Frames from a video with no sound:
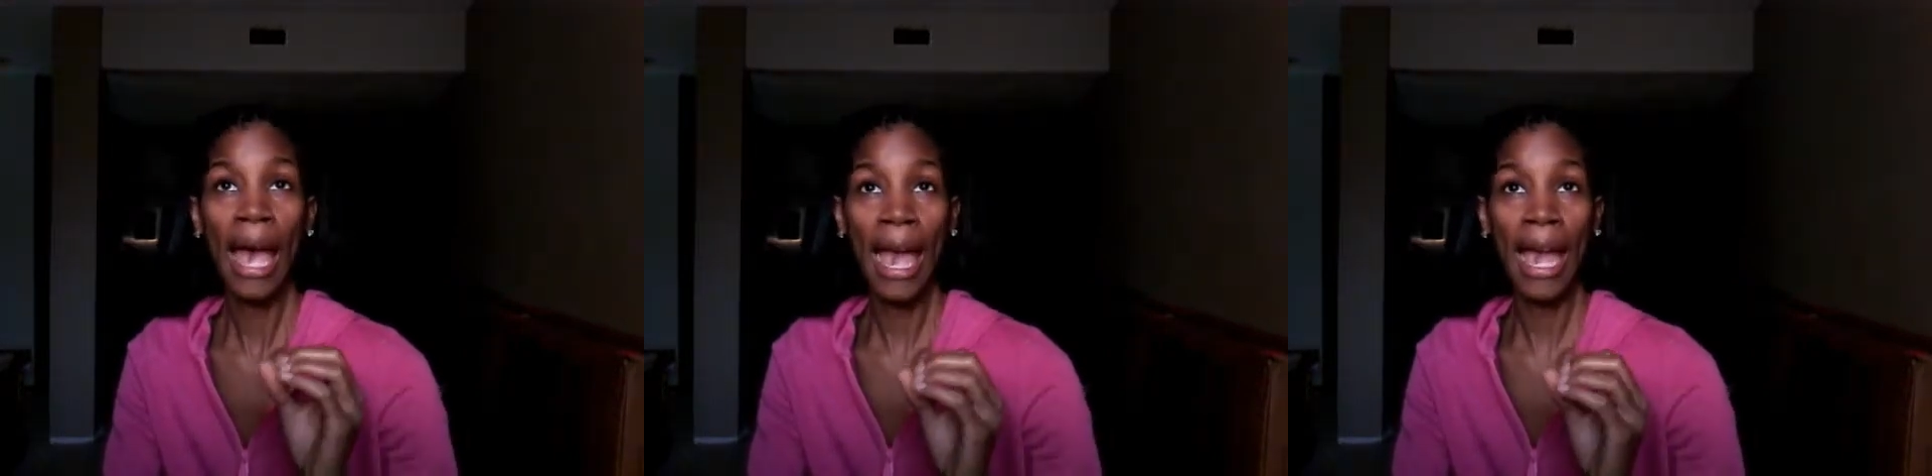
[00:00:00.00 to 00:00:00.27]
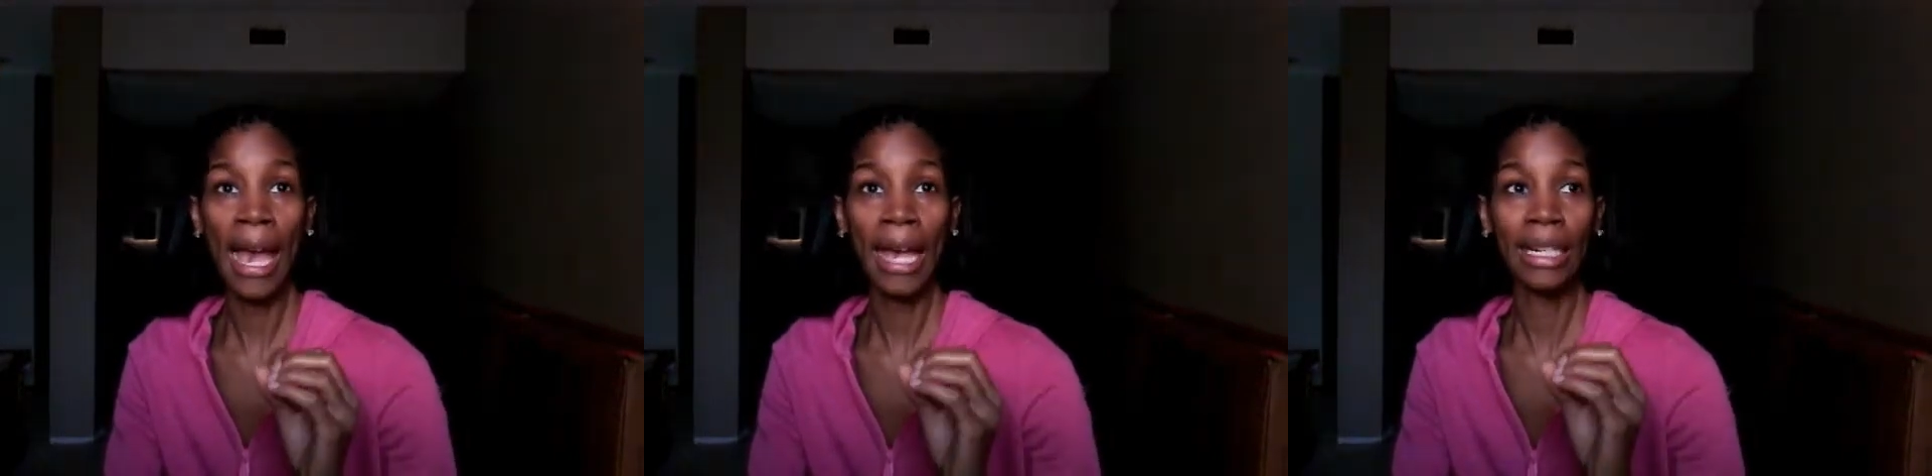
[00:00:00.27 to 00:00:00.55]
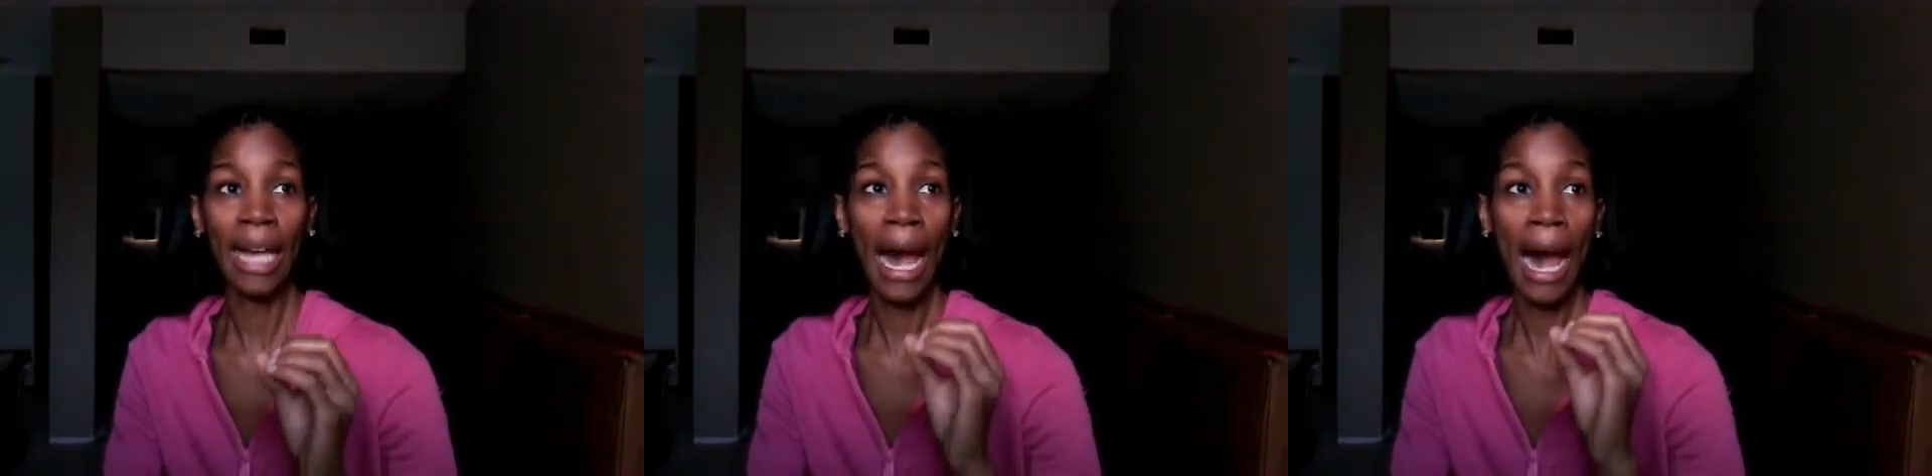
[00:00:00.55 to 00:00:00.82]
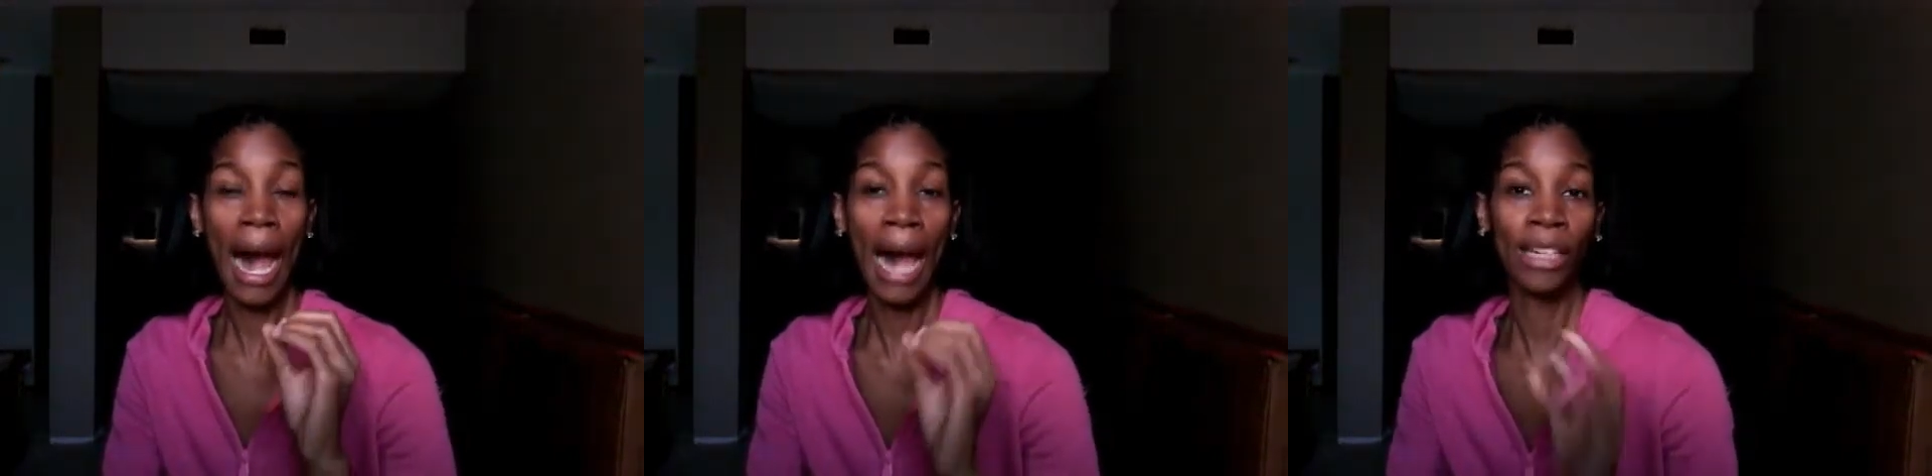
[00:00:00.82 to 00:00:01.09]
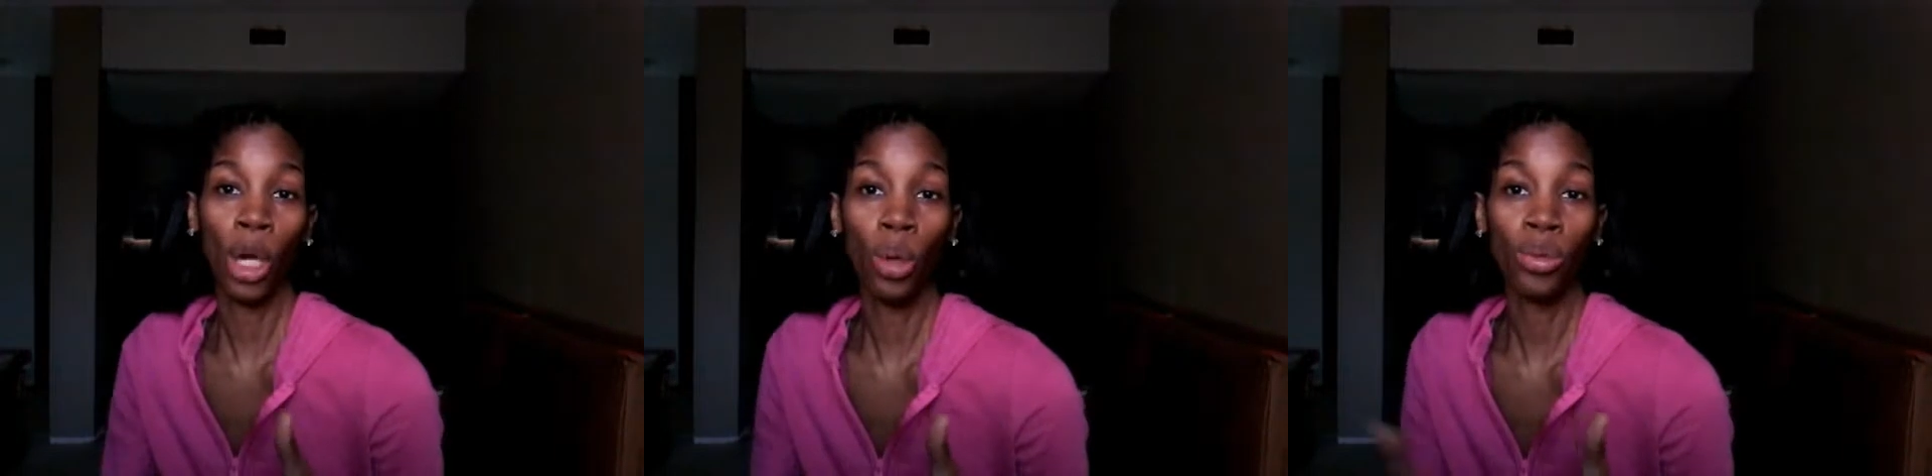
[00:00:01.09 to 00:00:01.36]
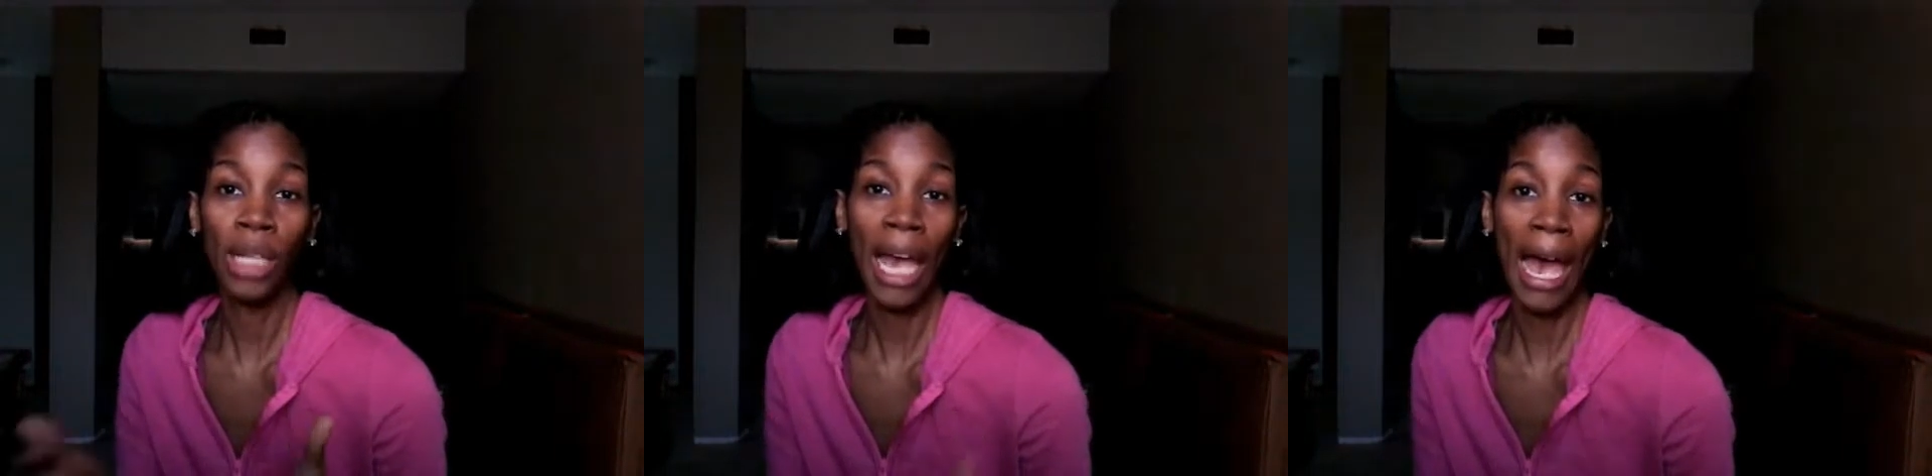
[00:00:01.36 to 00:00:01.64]
and I
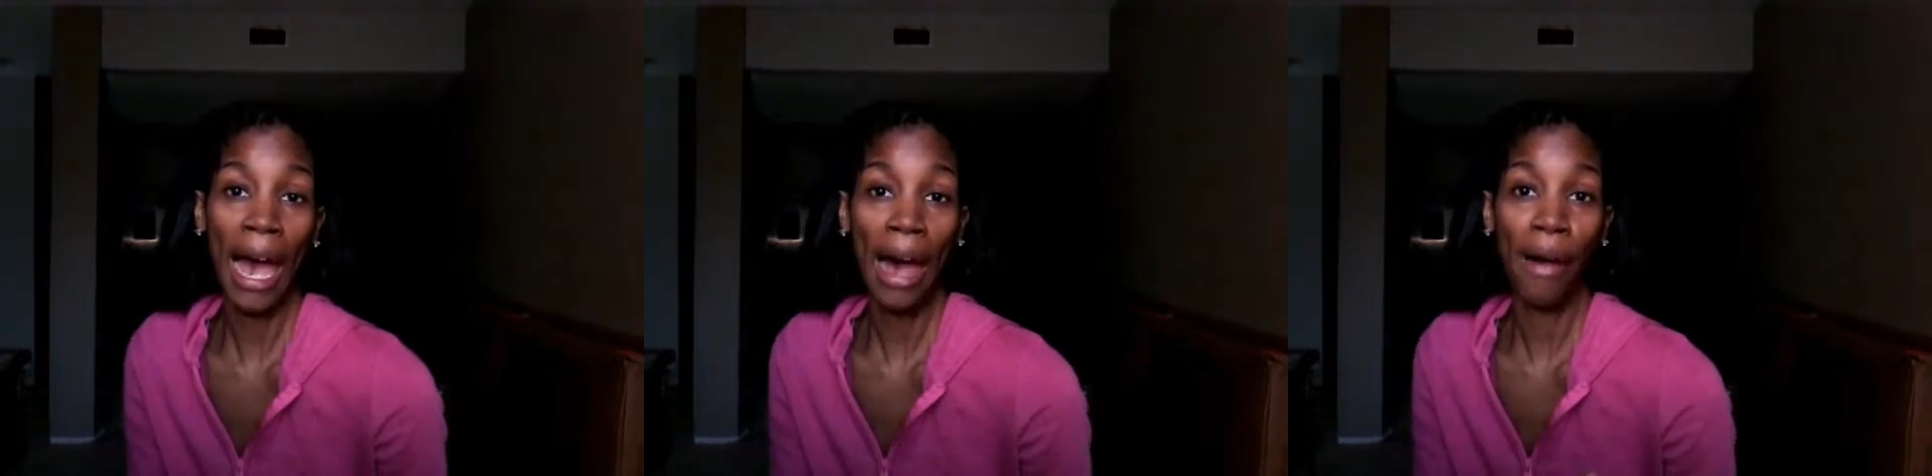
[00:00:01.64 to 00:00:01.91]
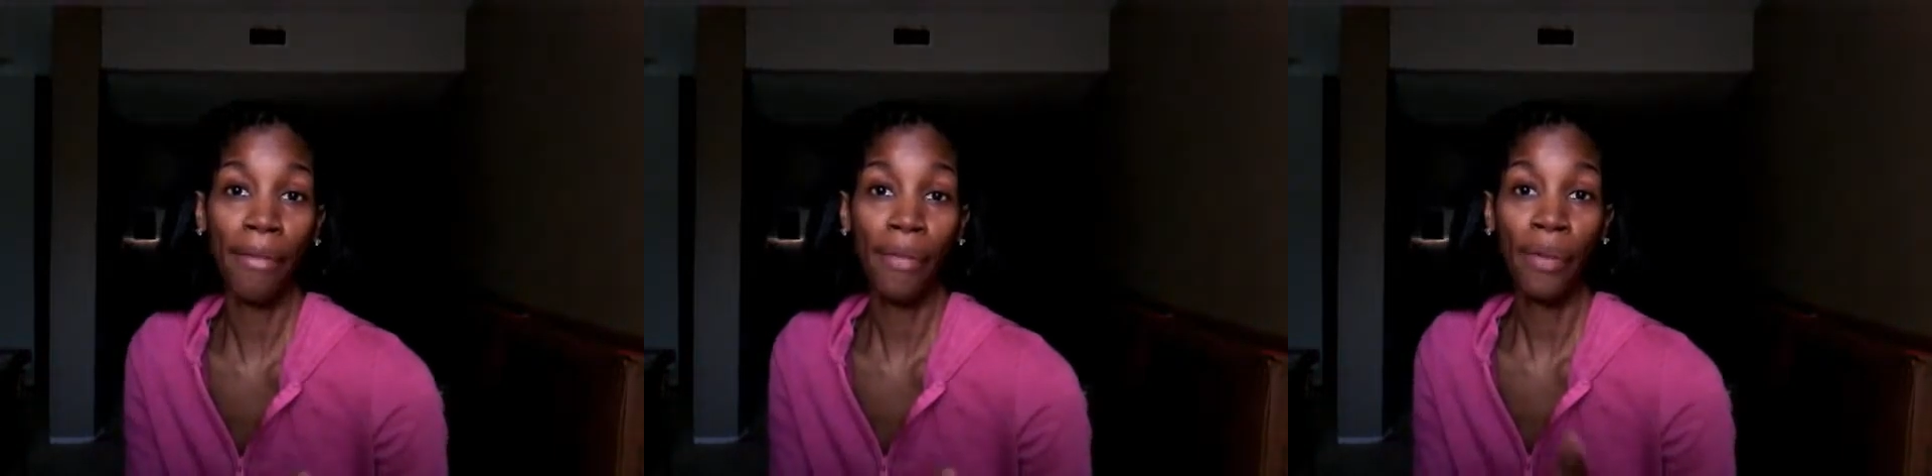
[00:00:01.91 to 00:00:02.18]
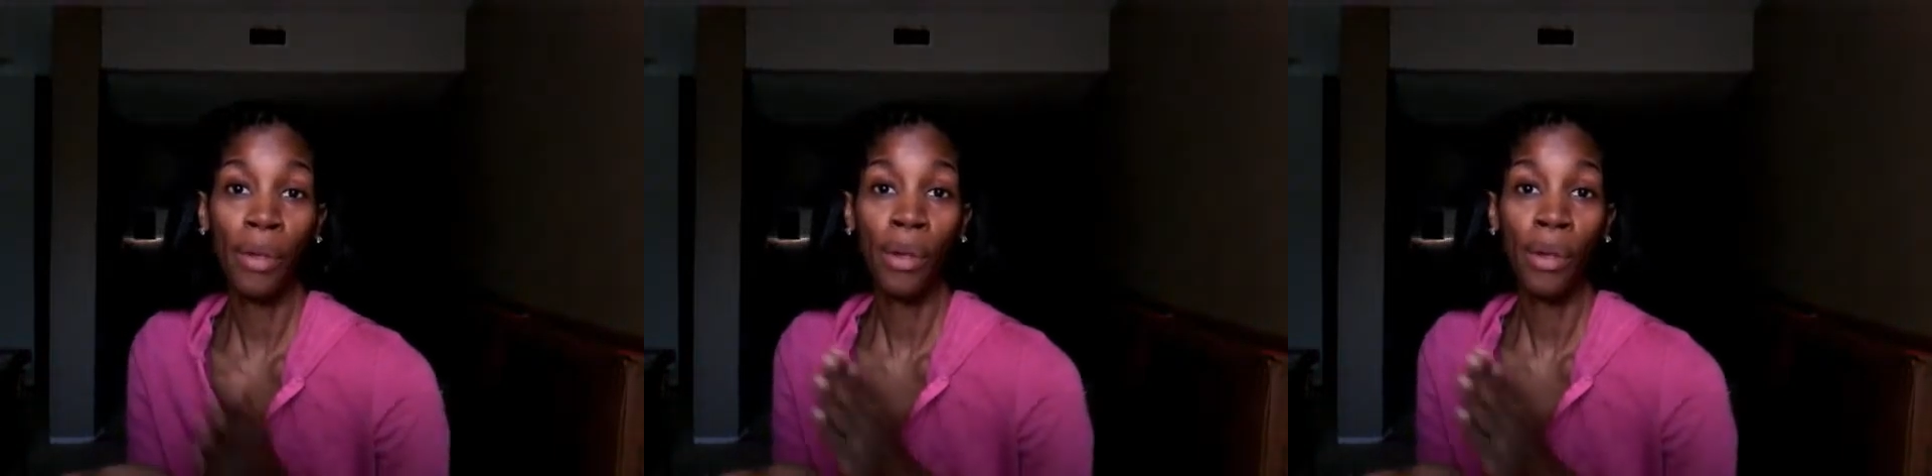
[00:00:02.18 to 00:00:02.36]
don't have